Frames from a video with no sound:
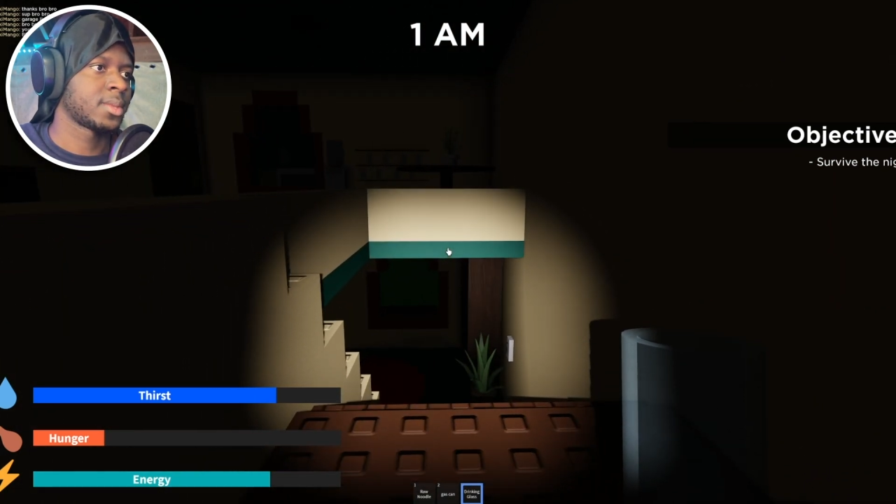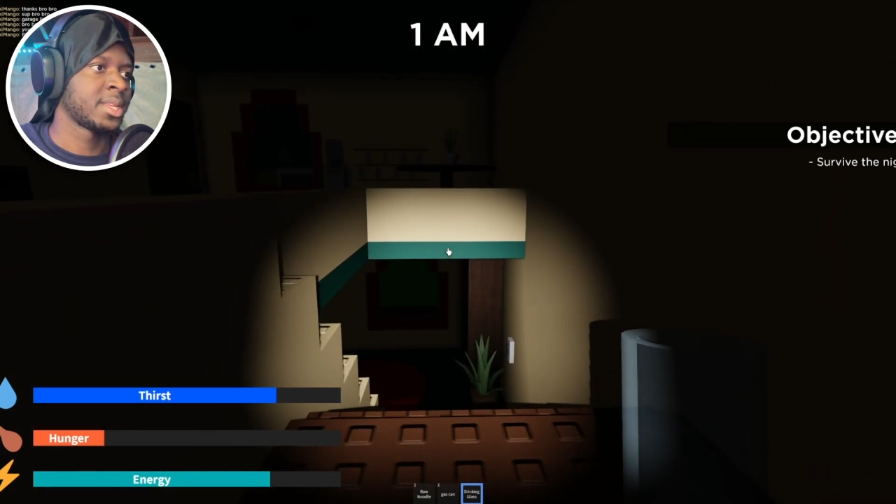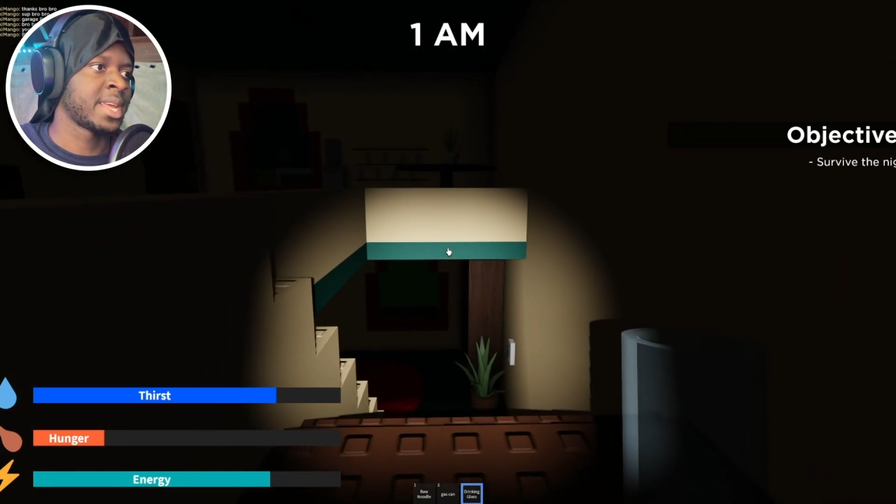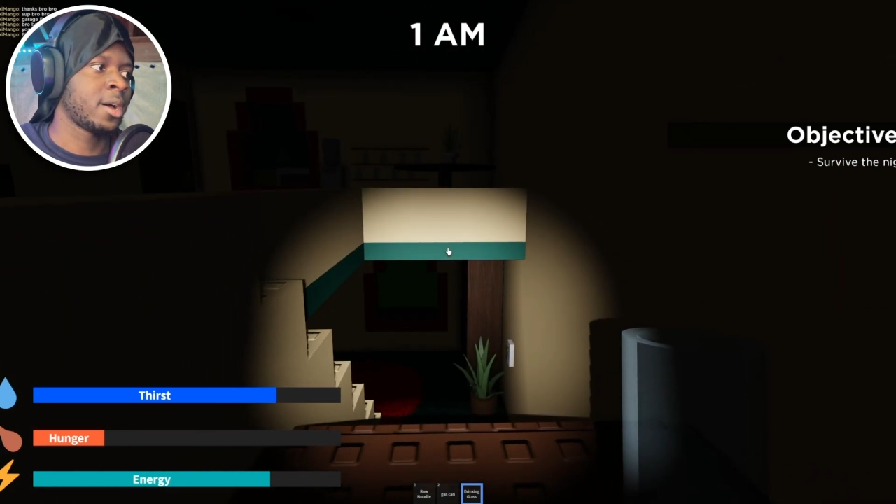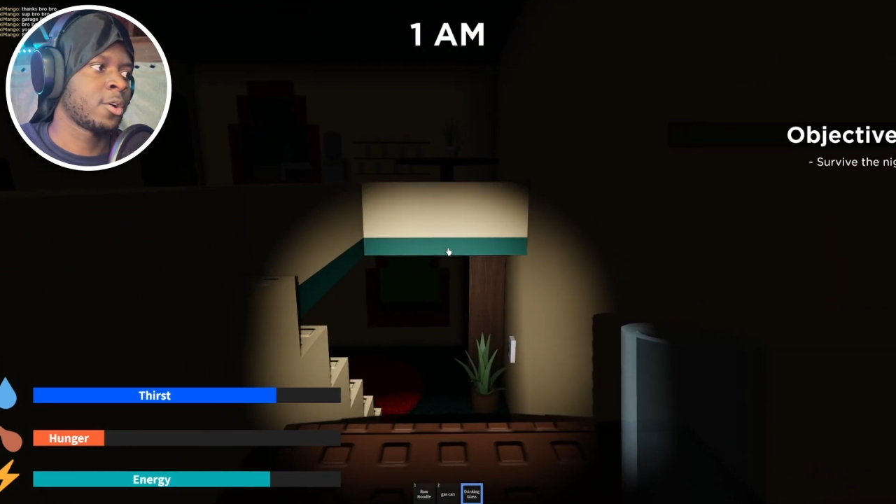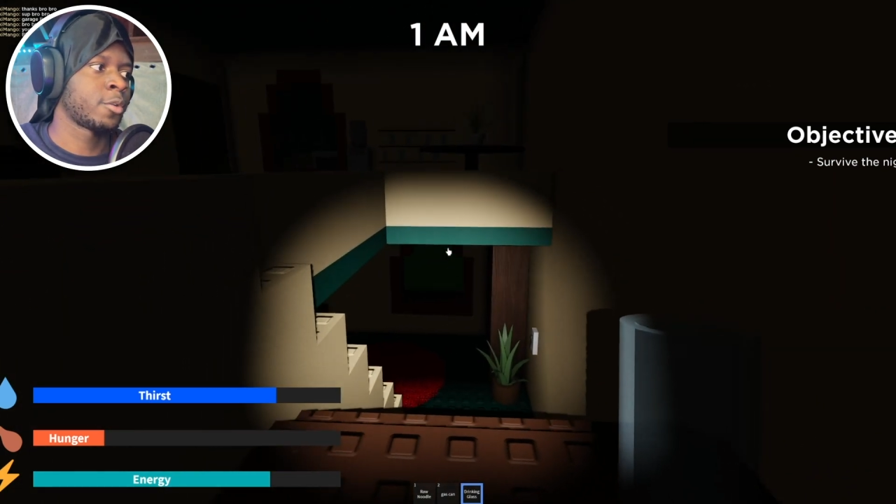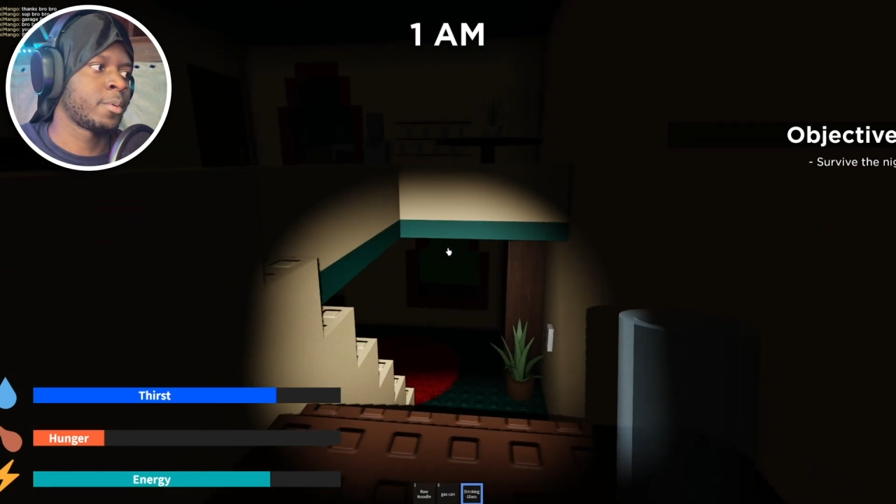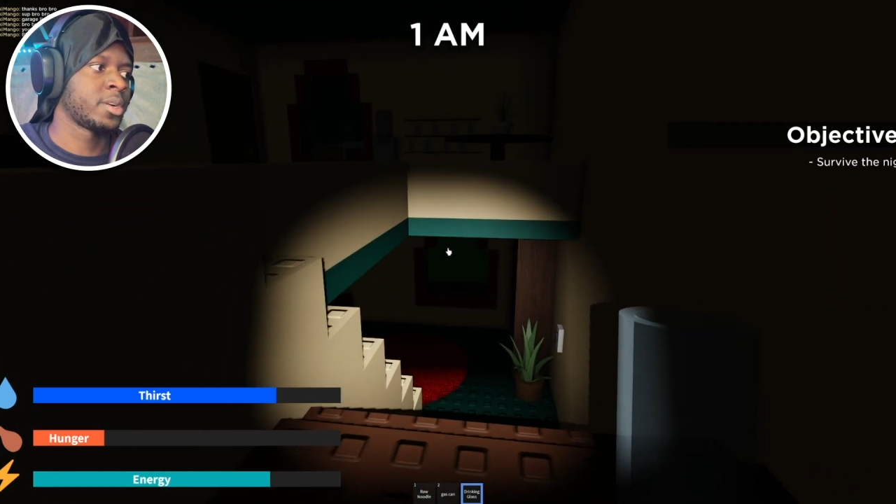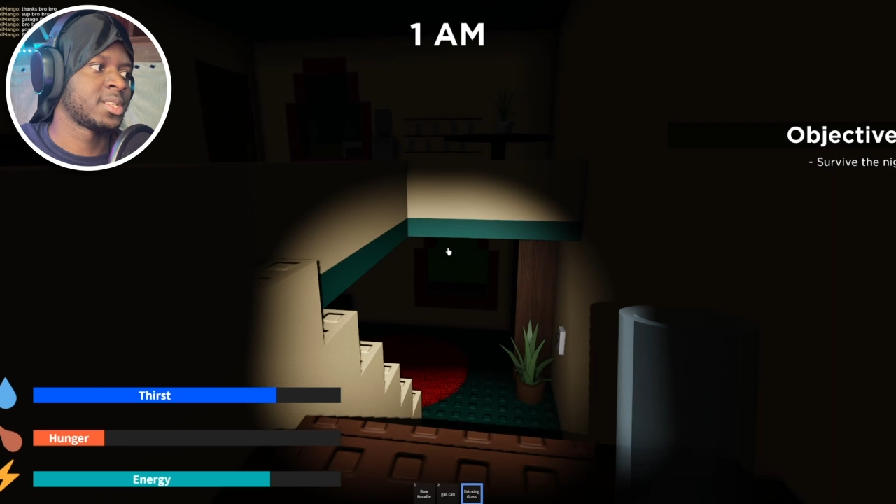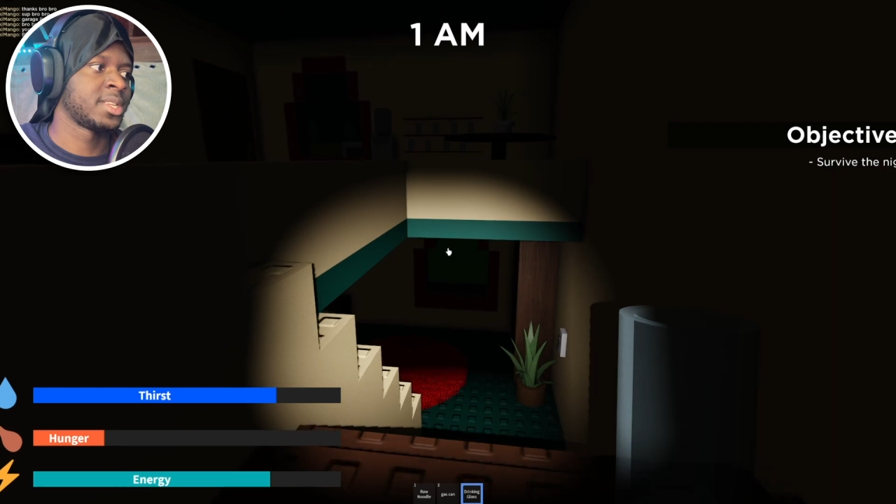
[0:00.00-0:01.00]
That hunger
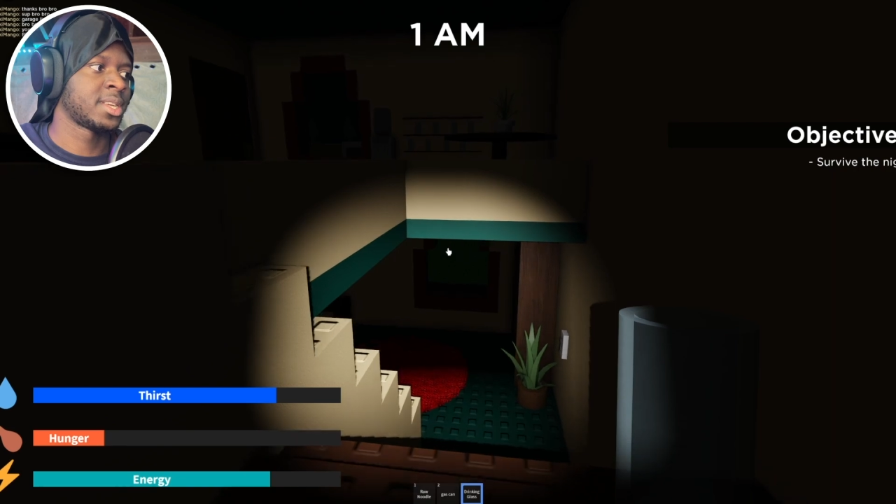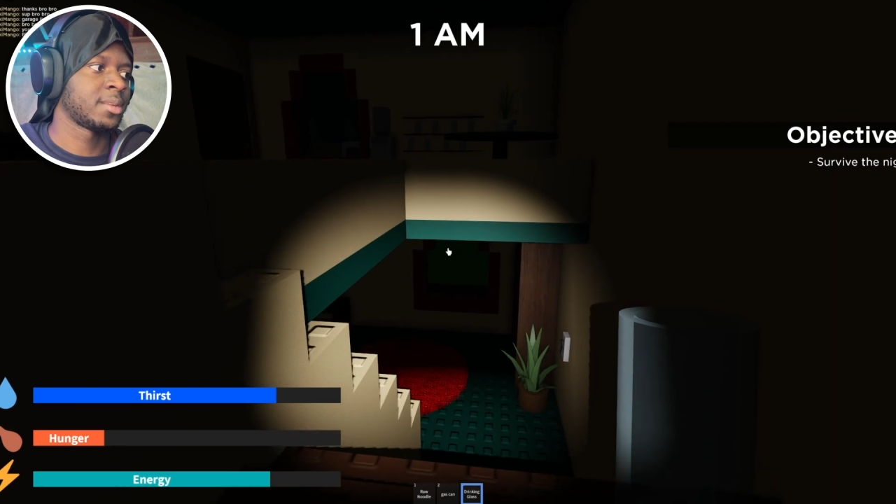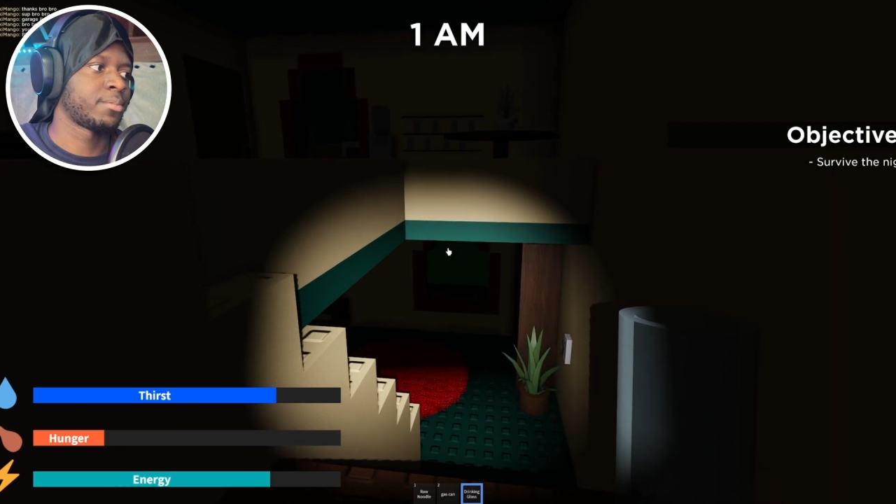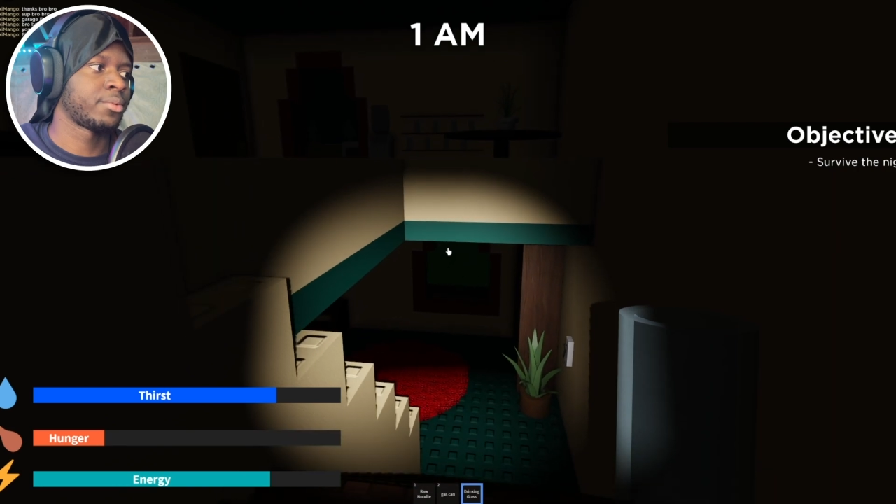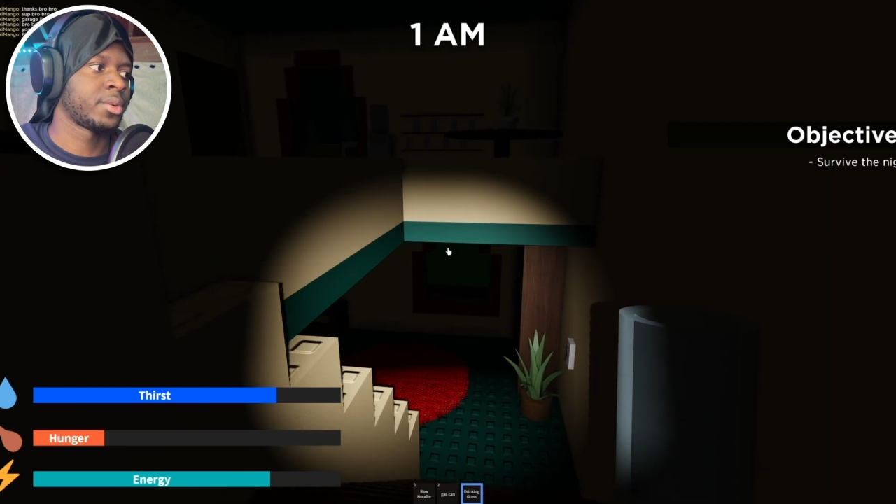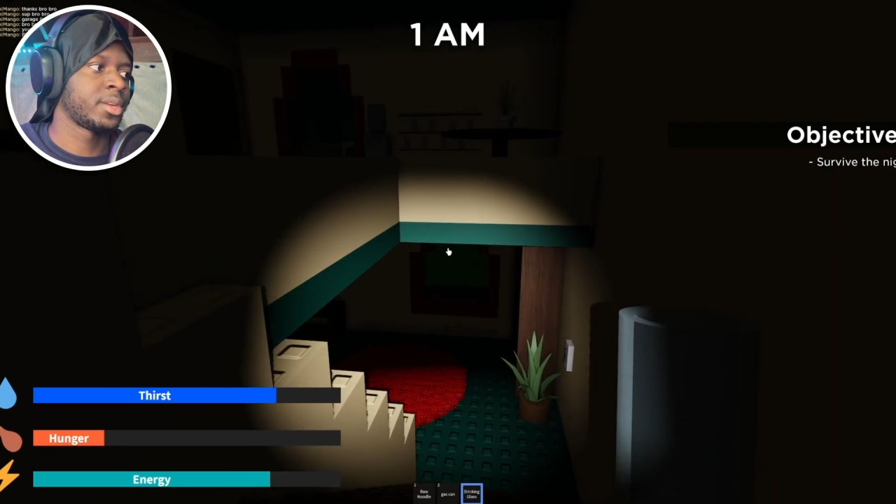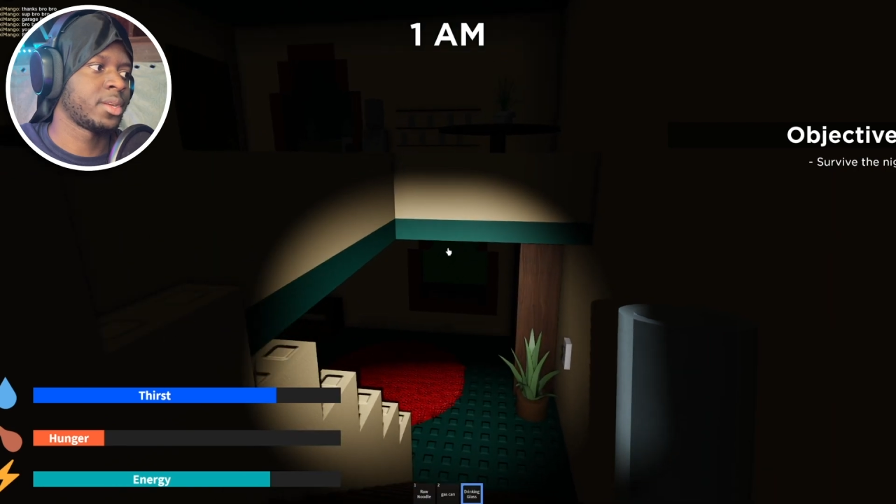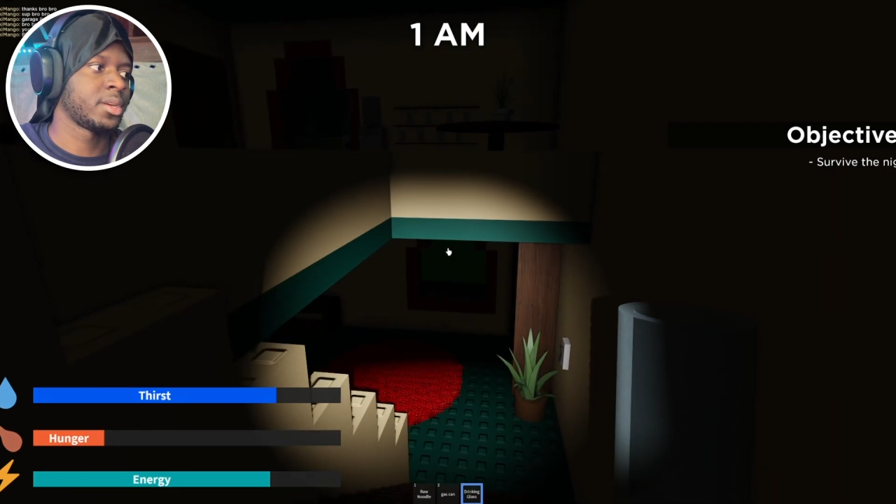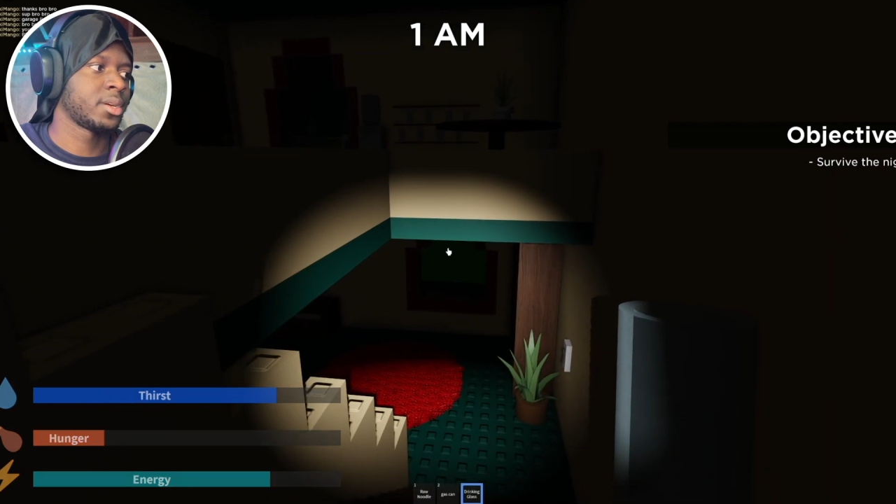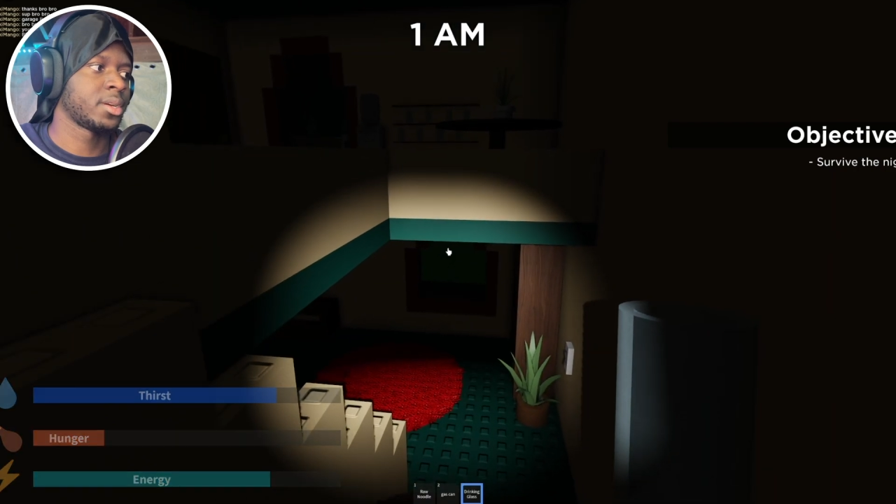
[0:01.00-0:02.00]
bar is ticking
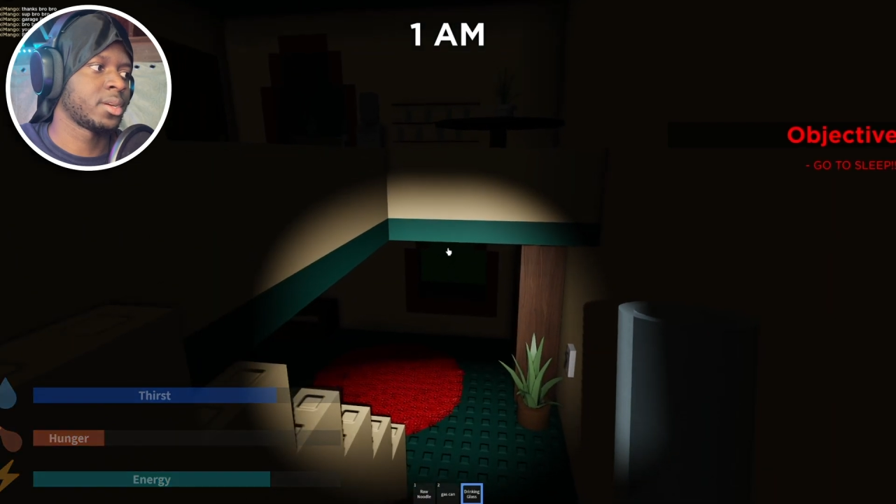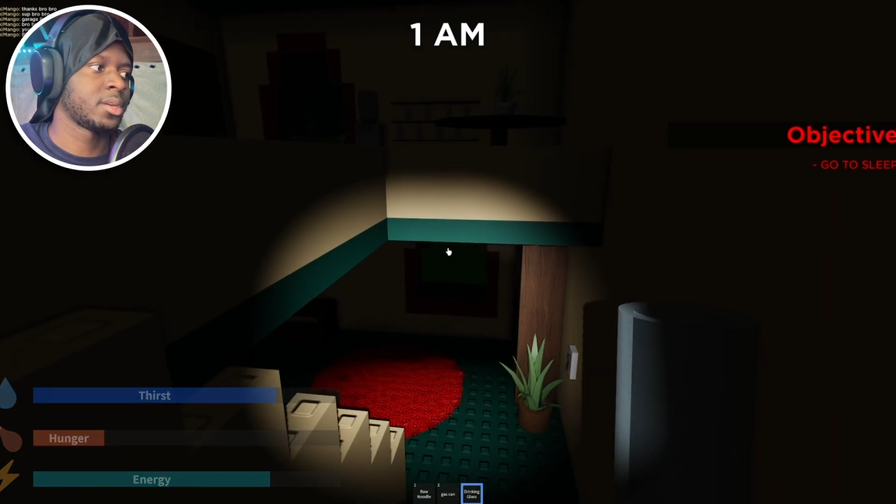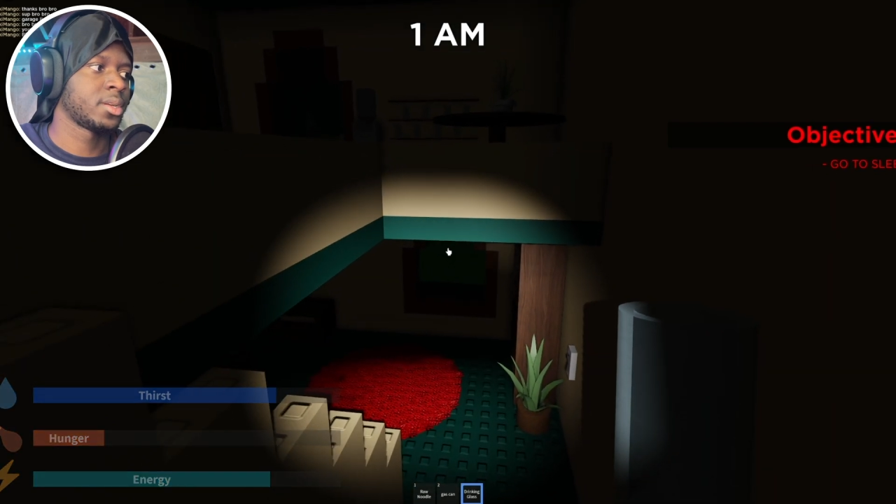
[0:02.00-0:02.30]
pretty okay,